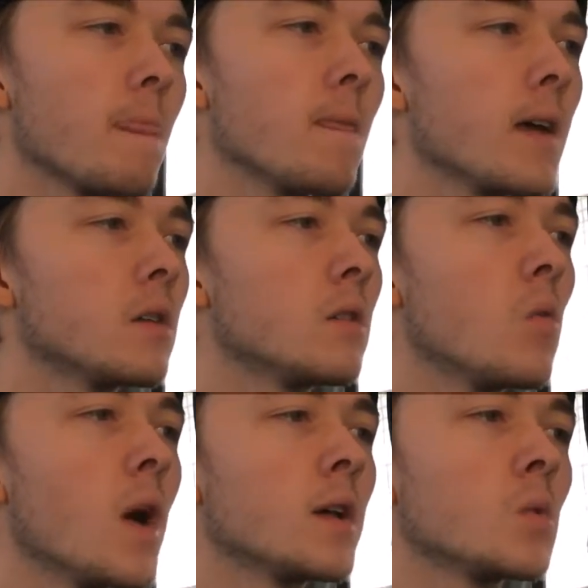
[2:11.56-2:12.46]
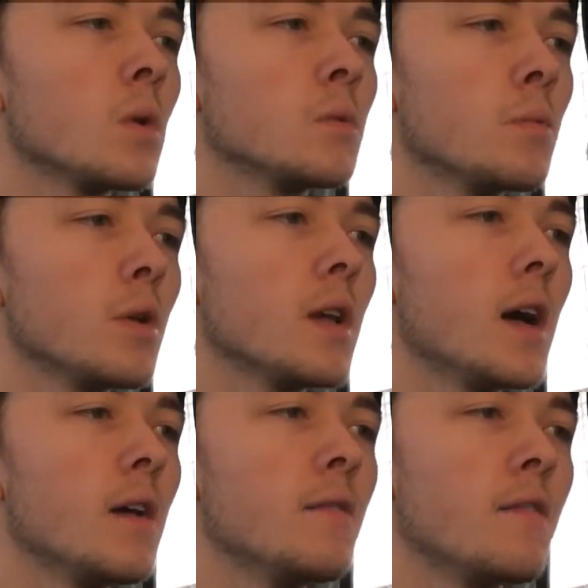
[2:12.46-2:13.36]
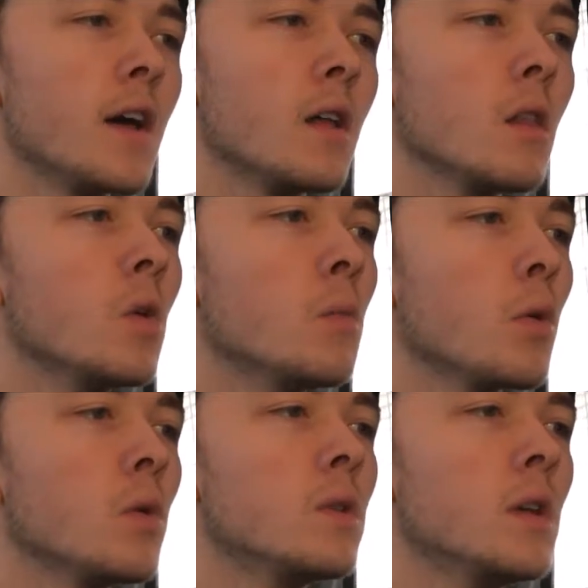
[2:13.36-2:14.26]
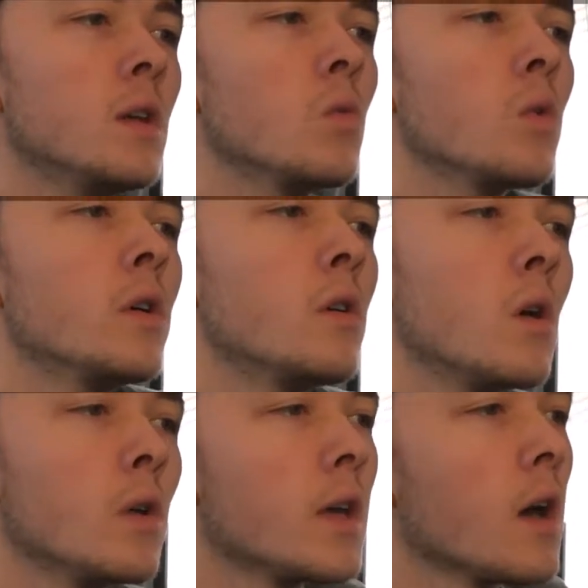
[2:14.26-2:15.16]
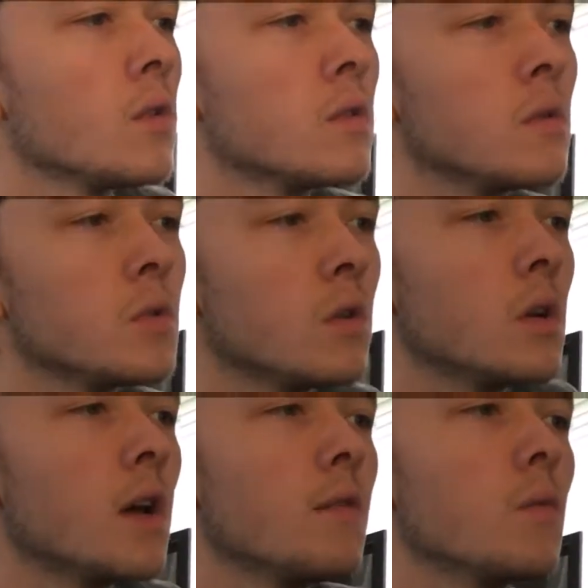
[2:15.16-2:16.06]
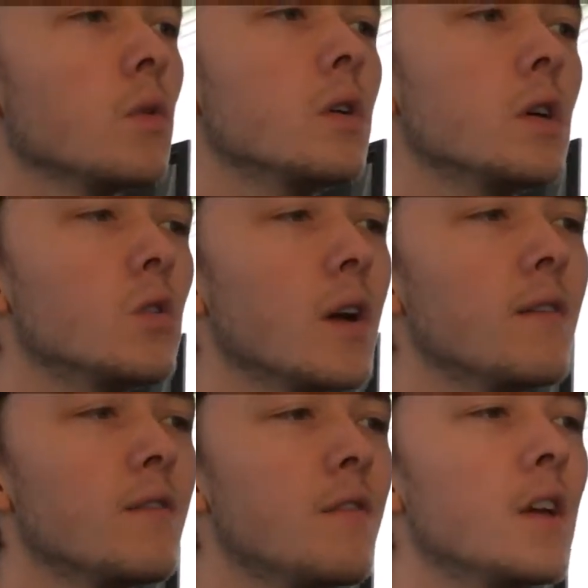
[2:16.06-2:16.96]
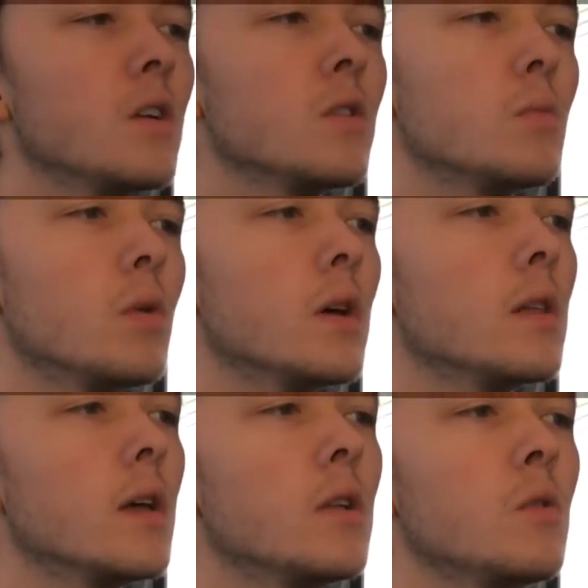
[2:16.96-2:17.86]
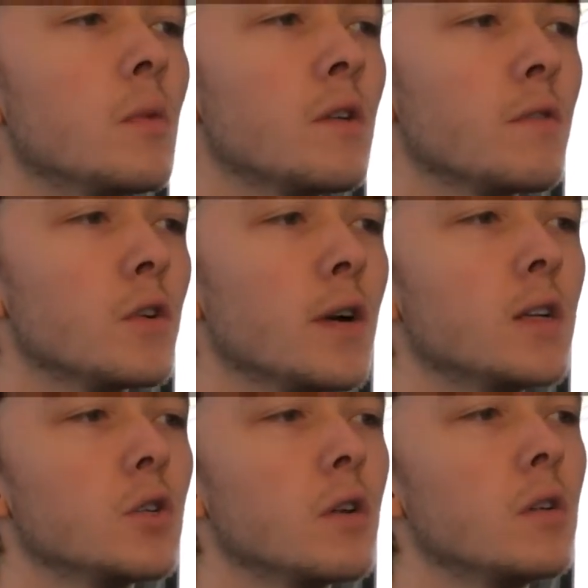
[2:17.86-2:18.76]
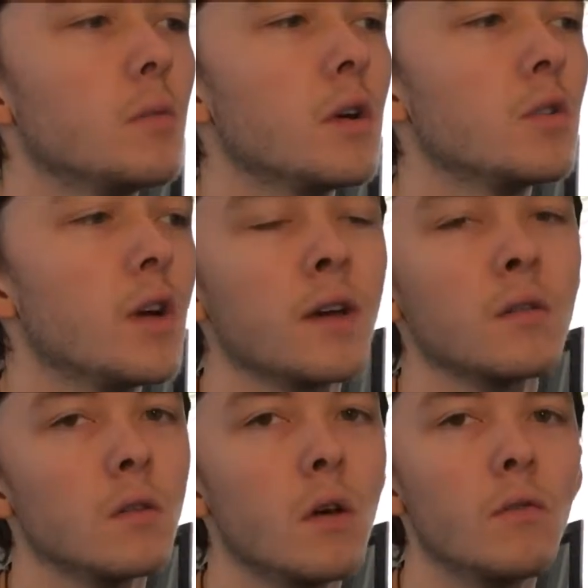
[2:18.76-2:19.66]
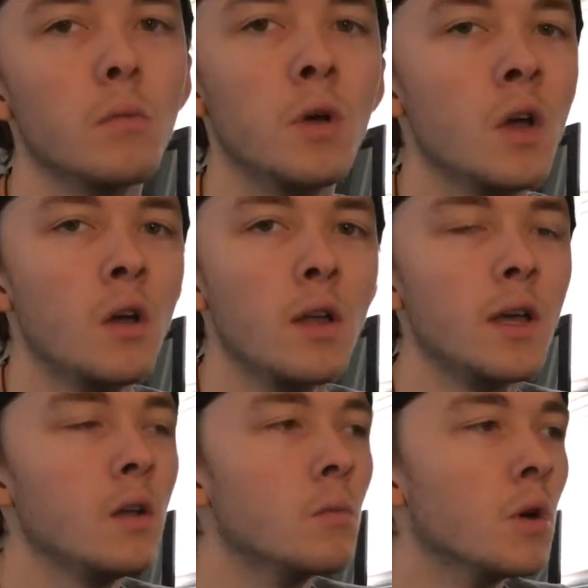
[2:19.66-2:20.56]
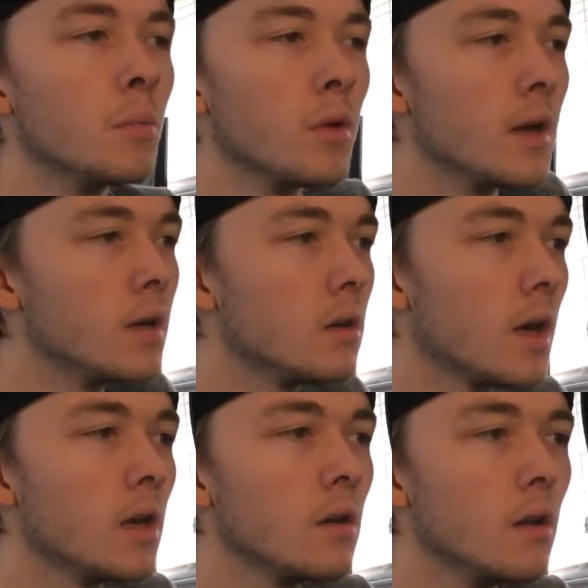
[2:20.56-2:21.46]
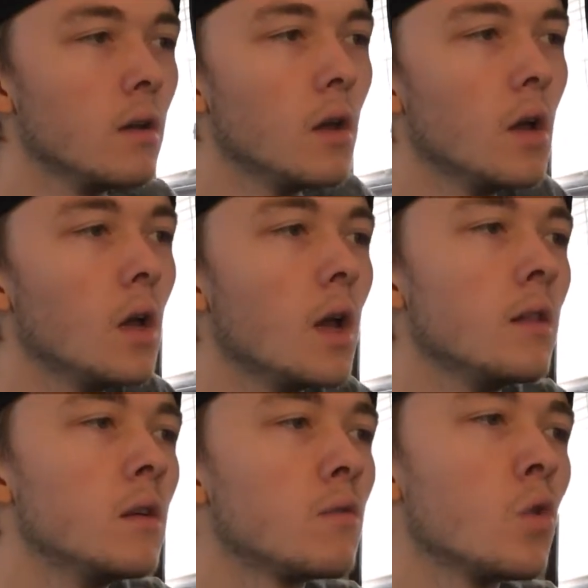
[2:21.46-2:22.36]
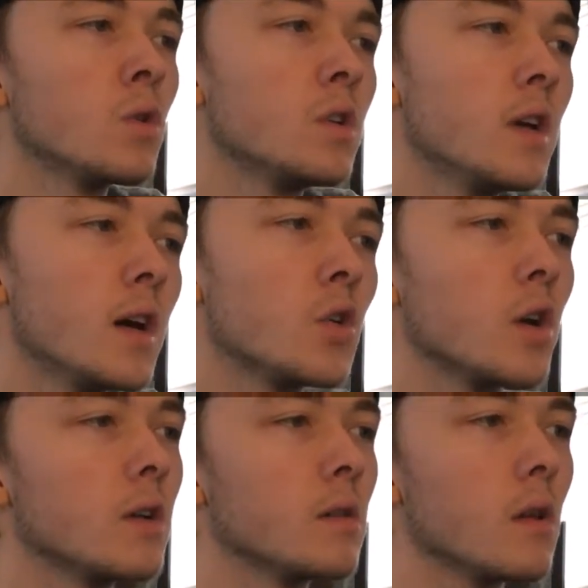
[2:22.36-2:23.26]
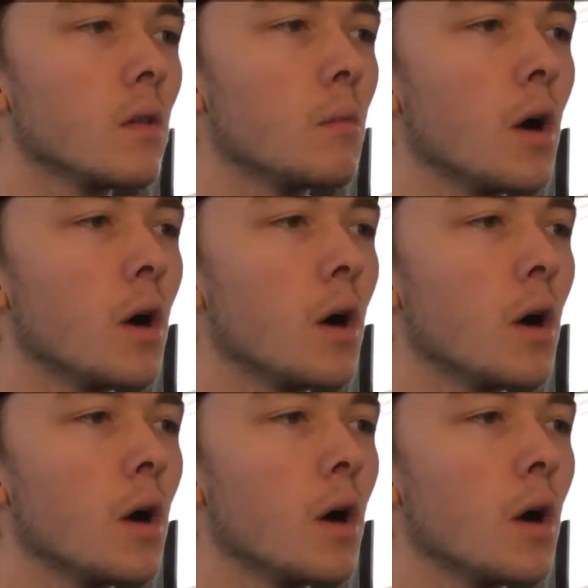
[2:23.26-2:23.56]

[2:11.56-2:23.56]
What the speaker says: like I said, waxworms are pretty high in fat, low in protein, and really low in calcium. So they're not really great feeders, but they do make for great treats. Bearded dragons love them. They eat them up like candy. And then, of course, you got crickets down at the